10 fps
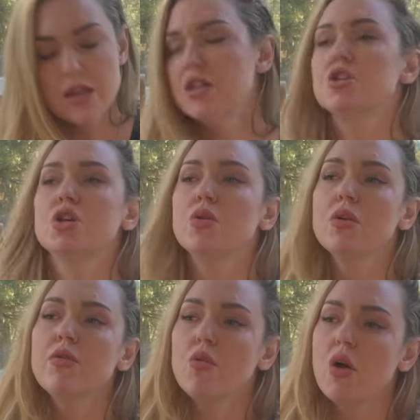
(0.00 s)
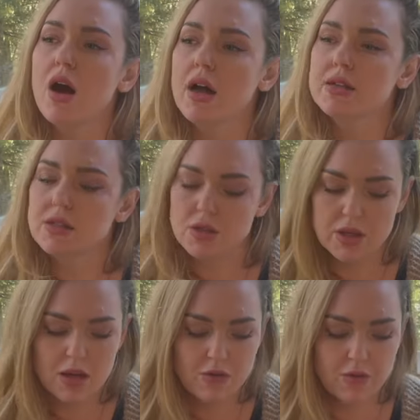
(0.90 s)
The Two of Wands,
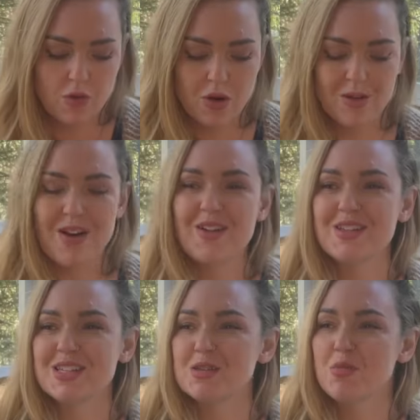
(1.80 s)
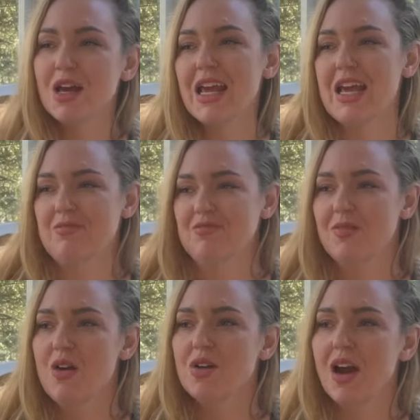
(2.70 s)
looking for, oh, this is money,
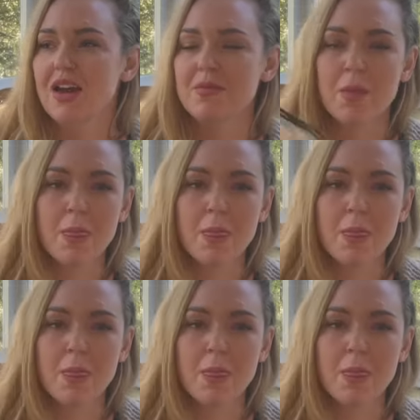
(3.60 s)
okay.